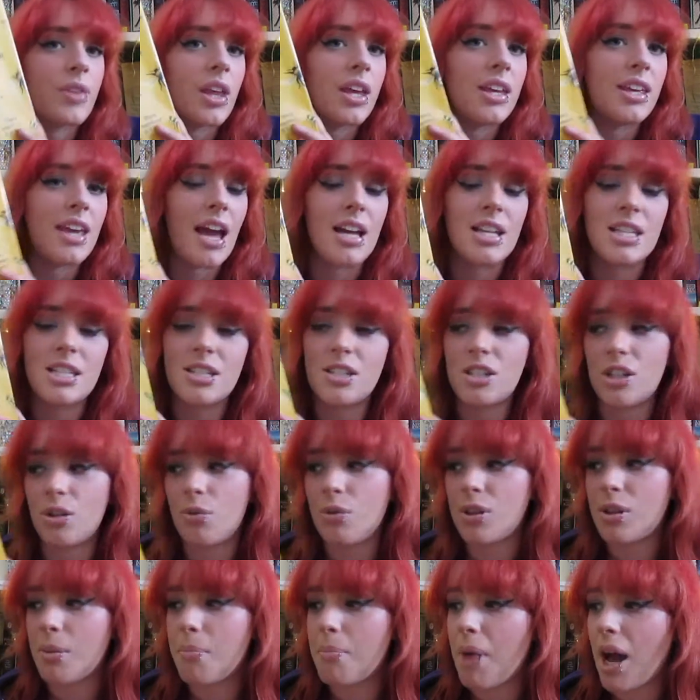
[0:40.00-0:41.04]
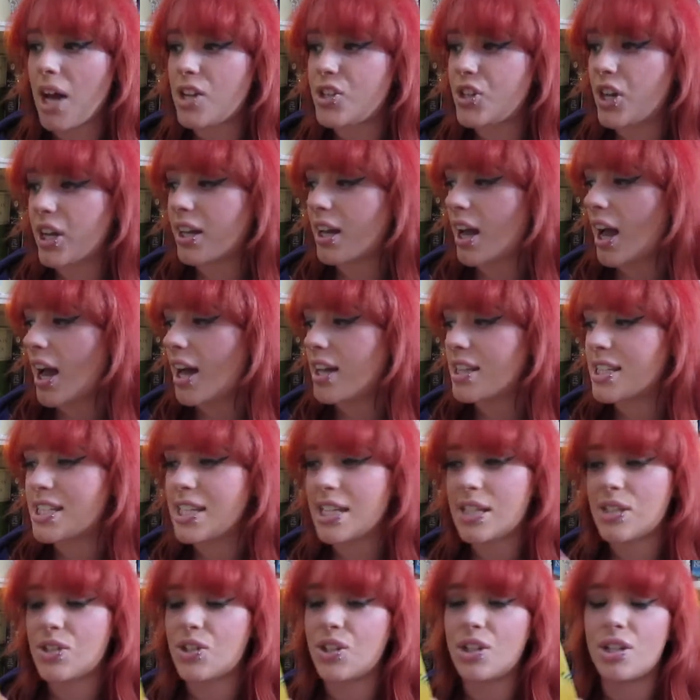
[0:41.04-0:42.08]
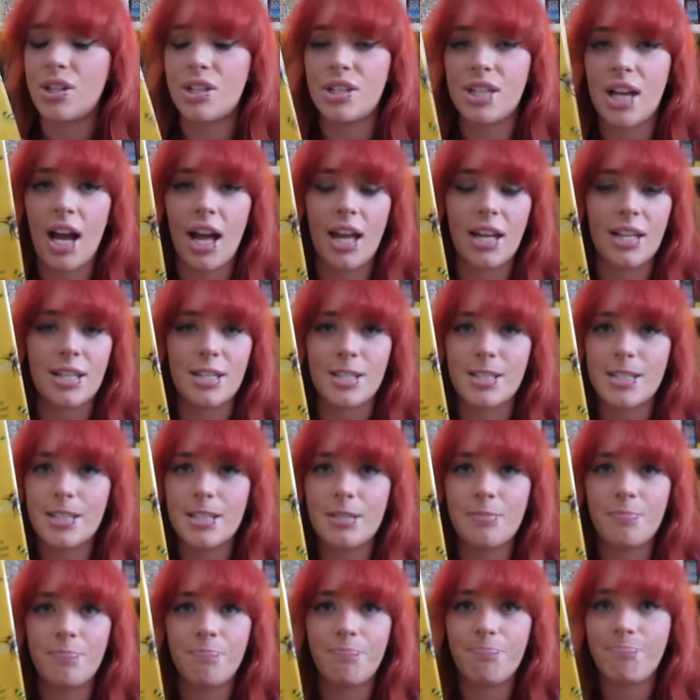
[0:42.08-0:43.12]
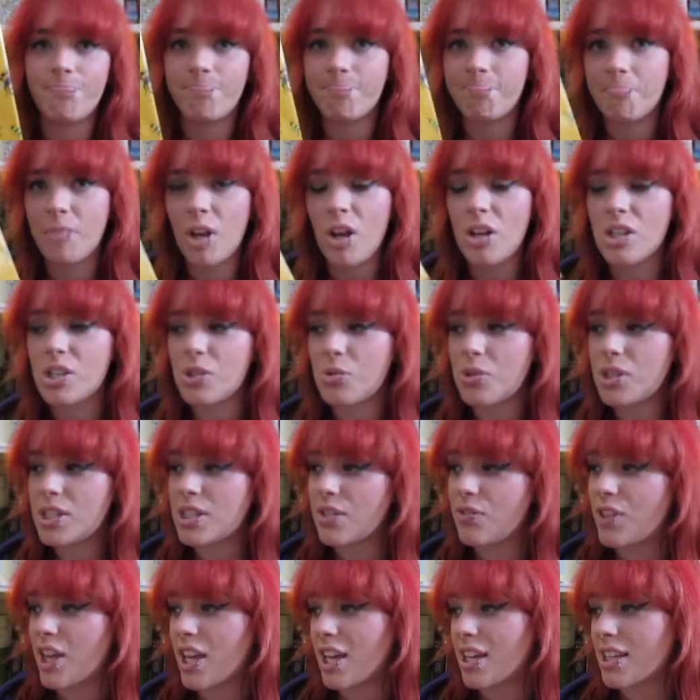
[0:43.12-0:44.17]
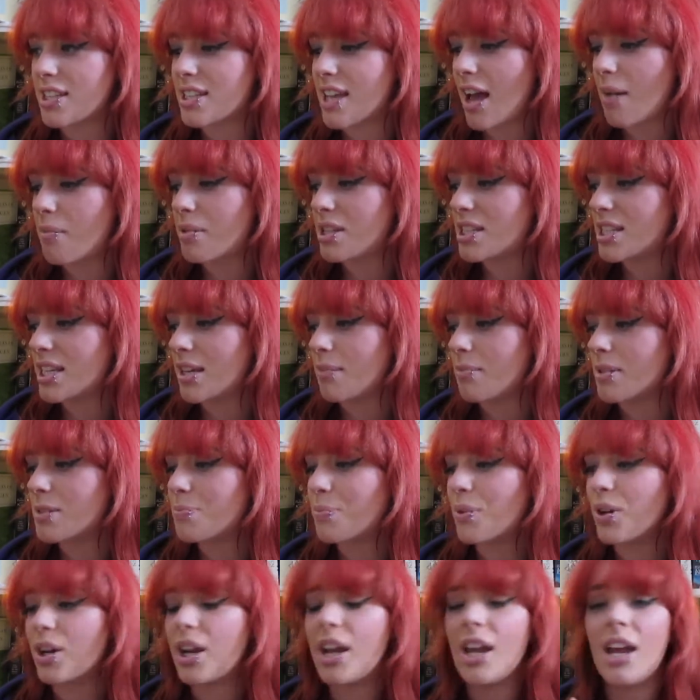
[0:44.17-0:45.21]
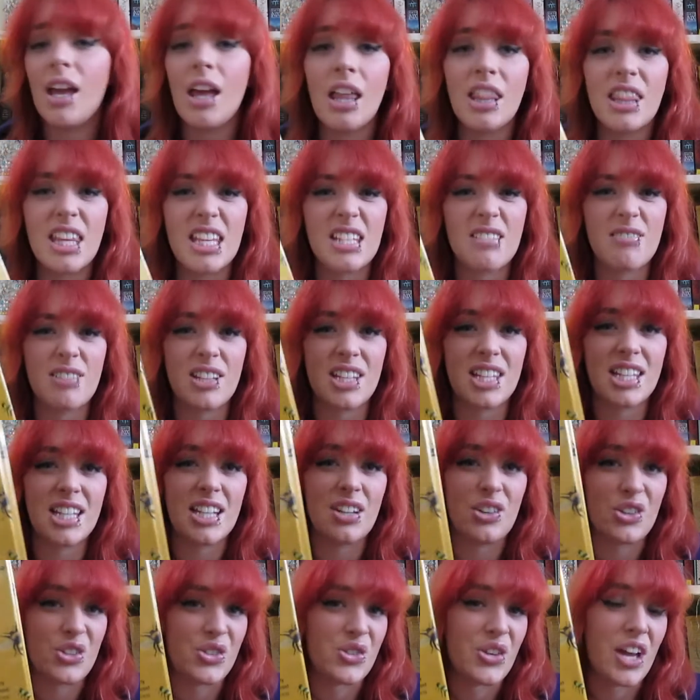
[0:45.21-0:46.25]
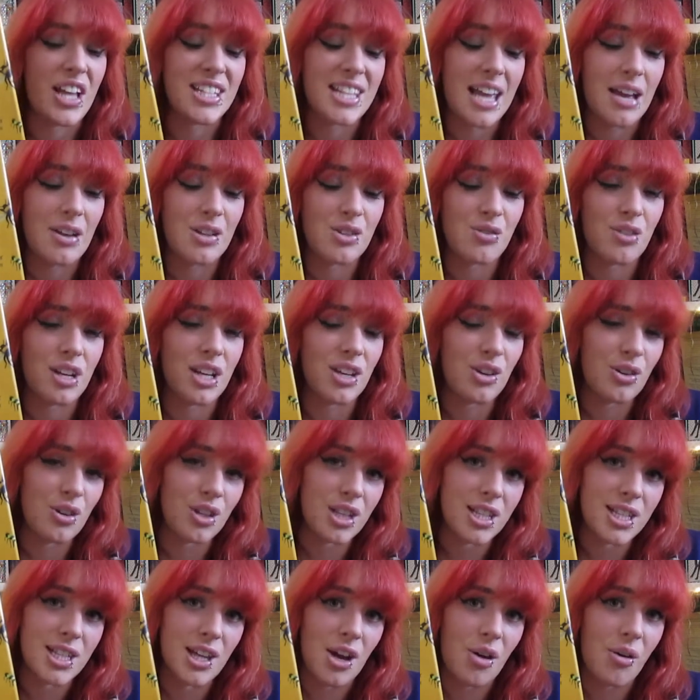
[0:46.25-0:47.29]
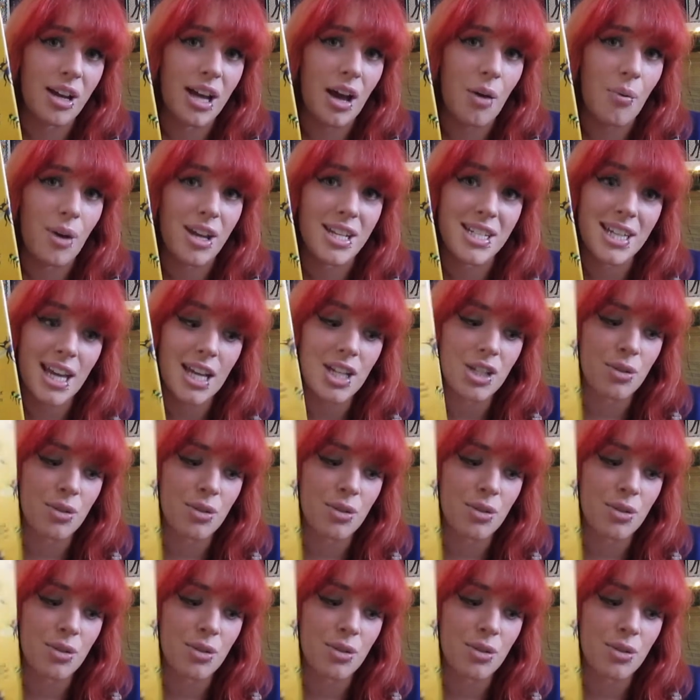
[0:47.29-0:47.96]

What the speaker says: Yeah, it's to do with magic and sisters and all sorts of things, it seems, but this one looks and sounds really good, so I can't wait to get